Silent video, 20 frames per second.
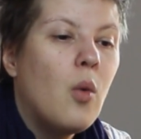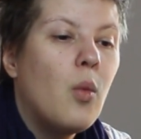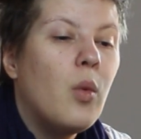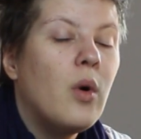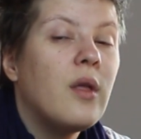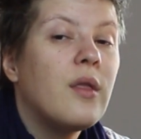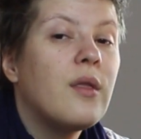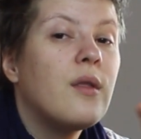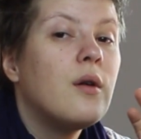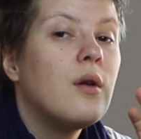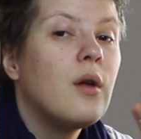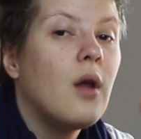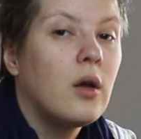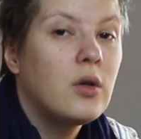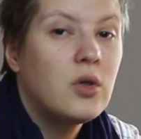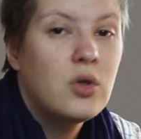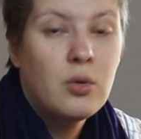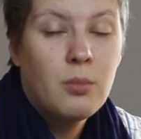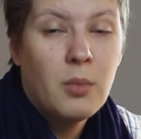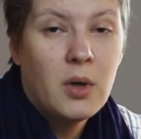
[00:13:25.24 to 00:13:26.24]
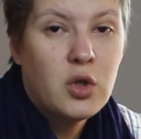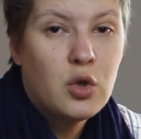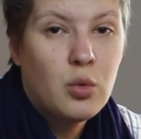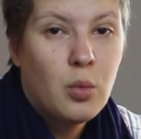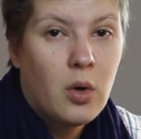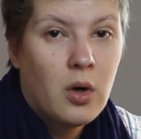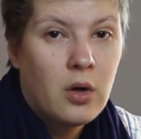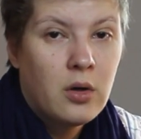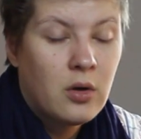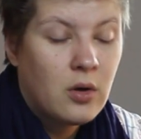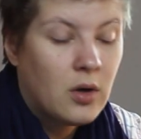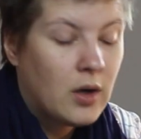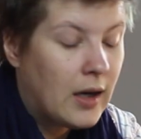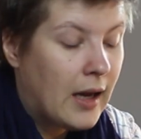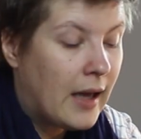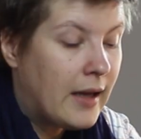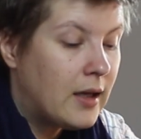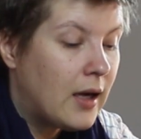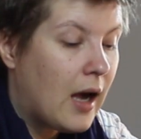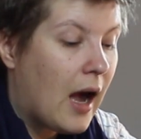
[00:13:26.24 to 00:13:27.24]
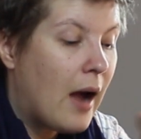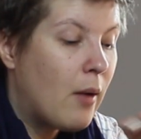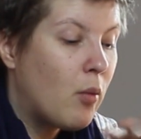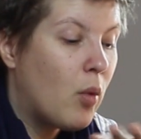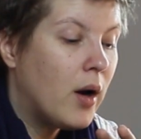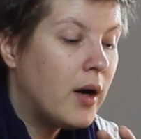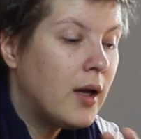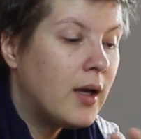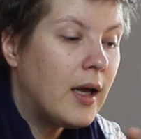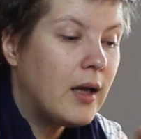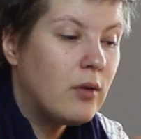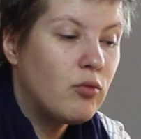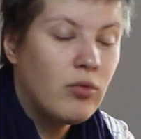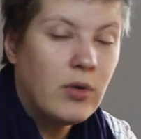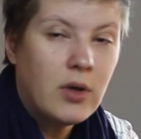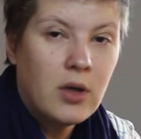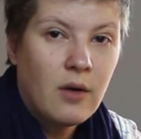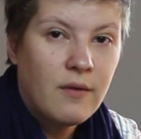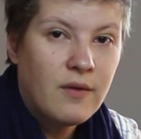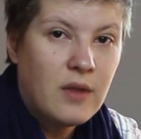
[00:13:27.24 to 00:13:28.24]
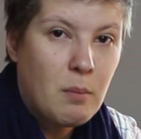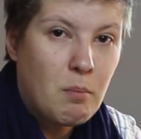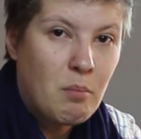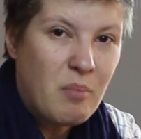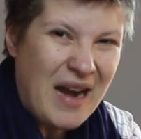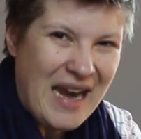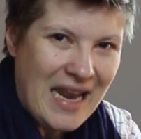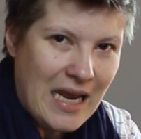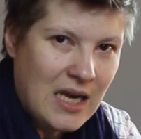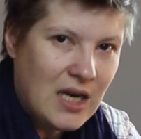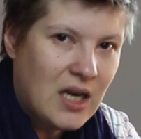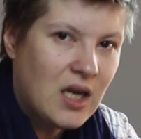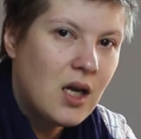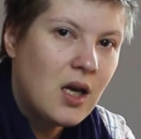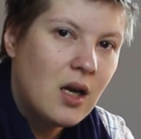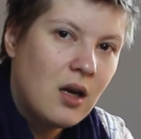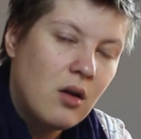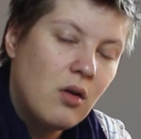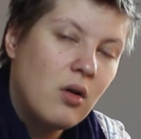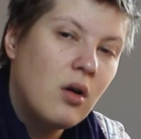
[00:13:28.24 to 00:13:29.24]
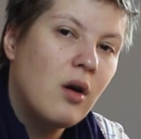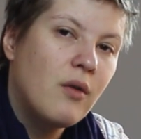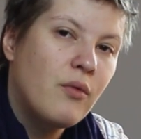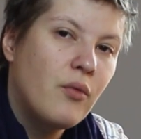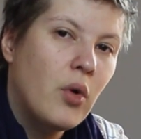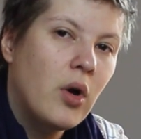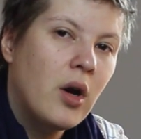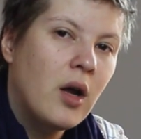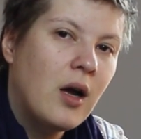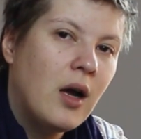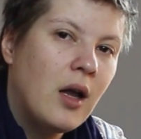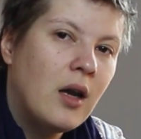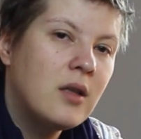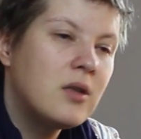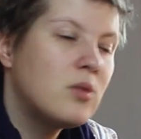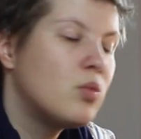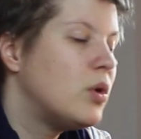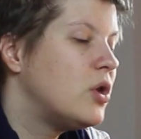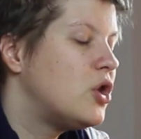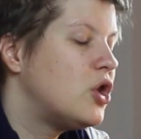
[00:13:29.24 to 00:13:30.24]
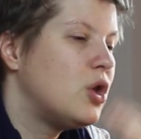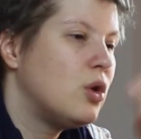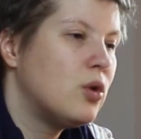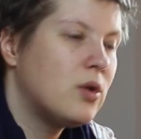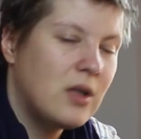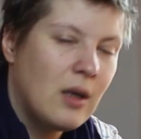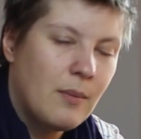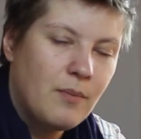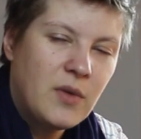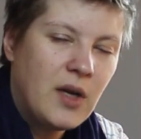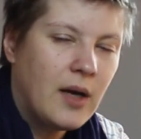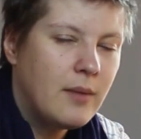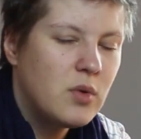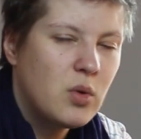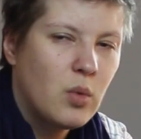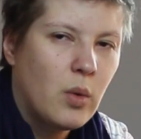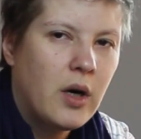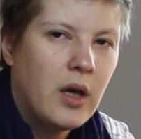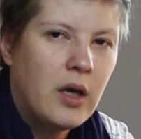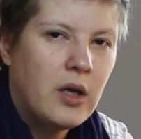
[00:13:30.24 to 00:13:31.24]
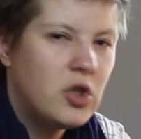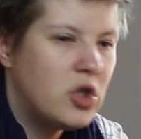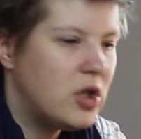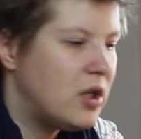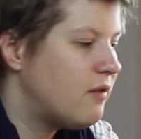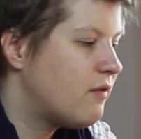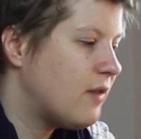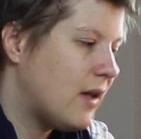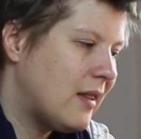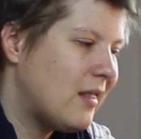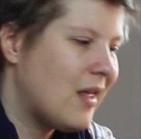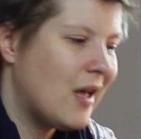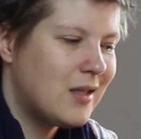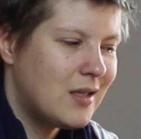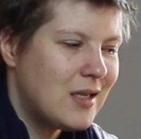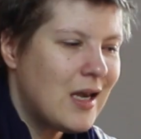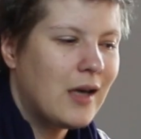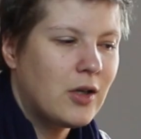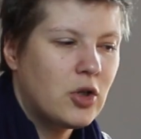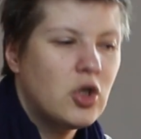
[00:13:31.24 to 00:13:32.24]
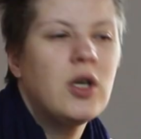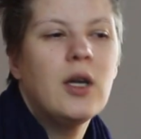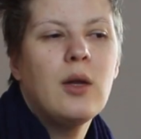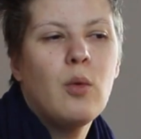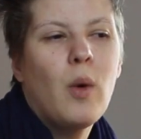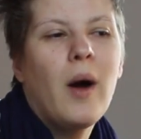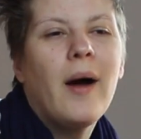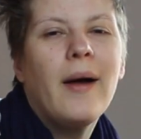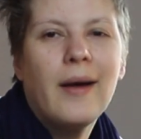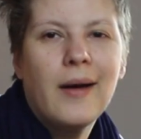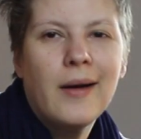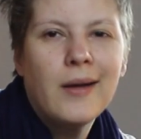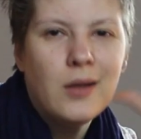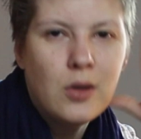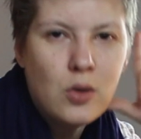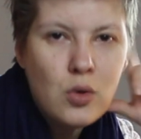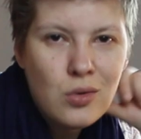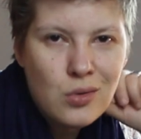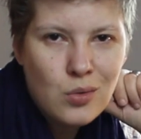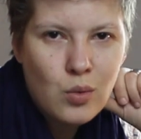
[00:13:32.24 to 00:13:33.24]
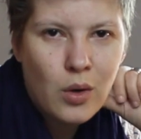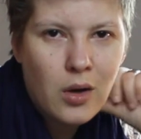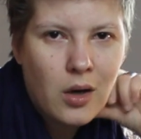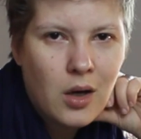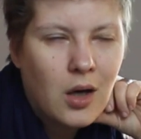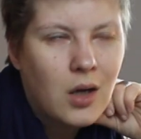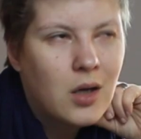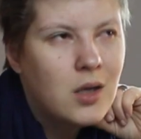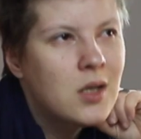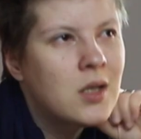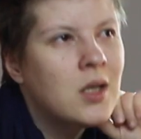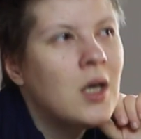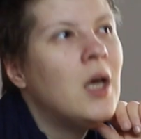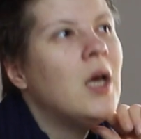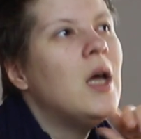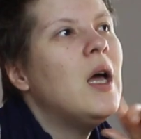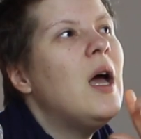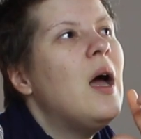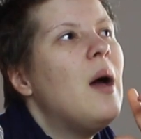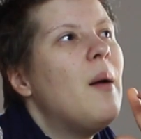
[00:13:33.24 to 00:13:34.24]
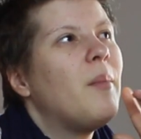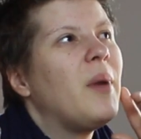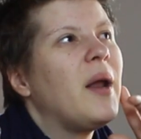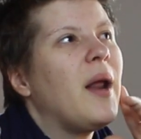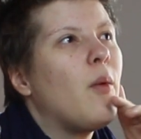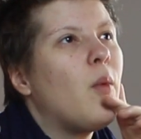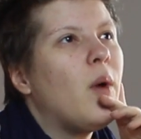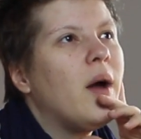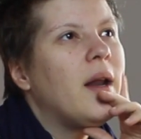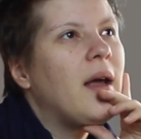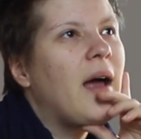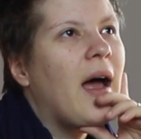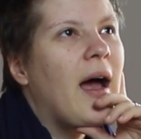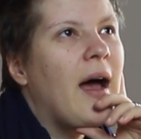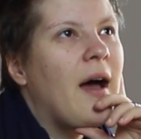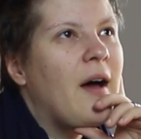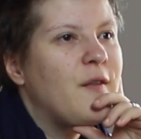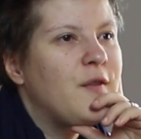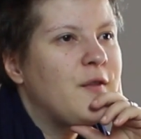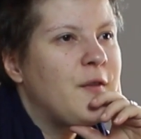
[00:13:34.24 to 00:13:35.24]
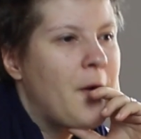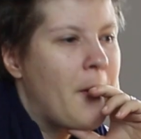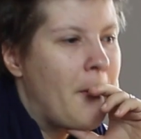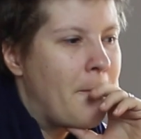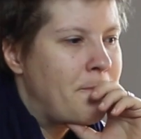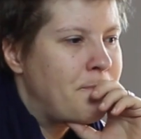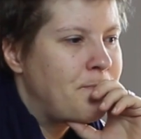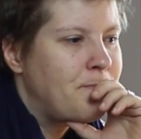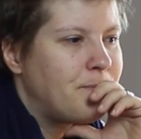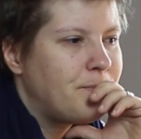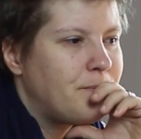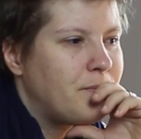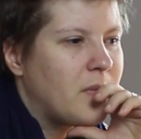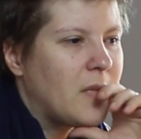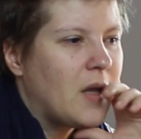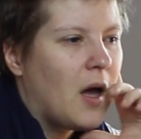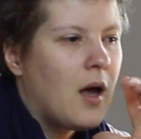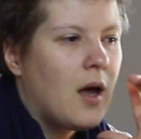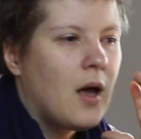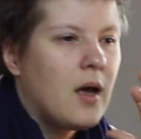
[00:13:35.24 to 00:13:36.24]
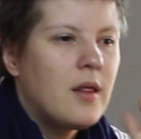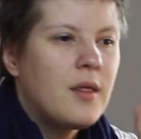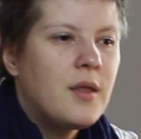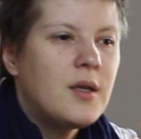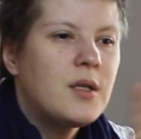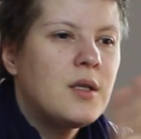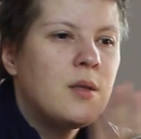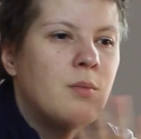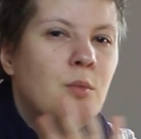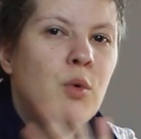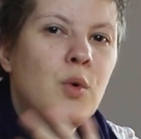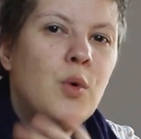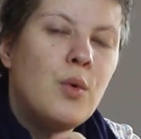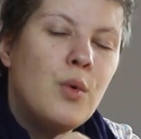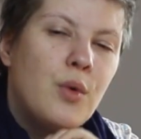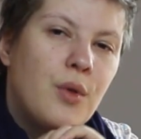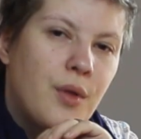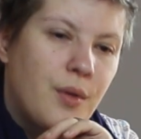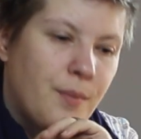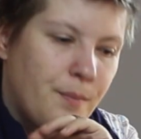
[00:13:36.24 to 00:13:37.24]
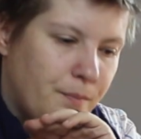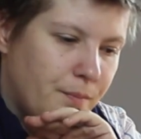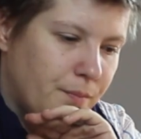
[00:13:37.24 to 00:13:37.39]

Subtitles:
with not too much water. Like, I want to get rid of the bleeding look of watercolors, which you sometimes want to achieve, and that's actually why I use watercolors. But I want to have the smooth